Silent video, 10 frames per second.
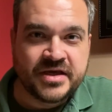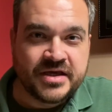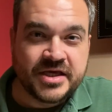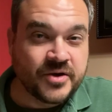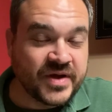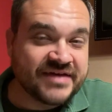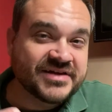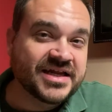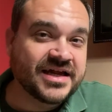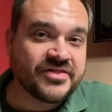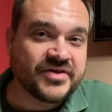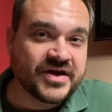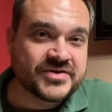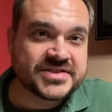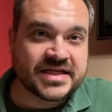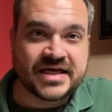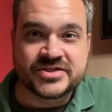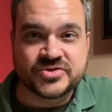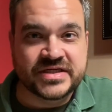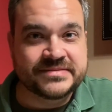You know, we have a lot of thoughts, a lot of
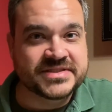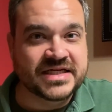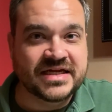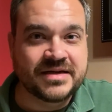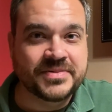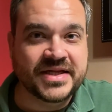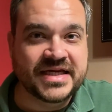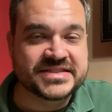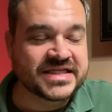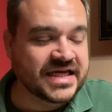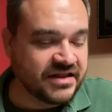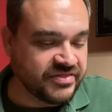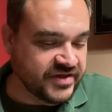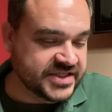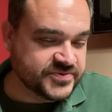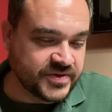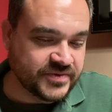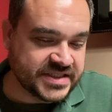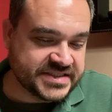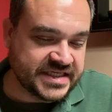dreams, and a lot of plans, a lot of things we
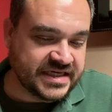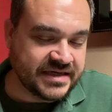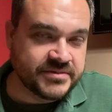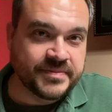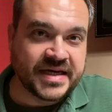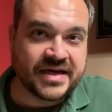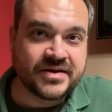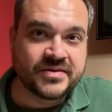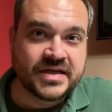want to see come about,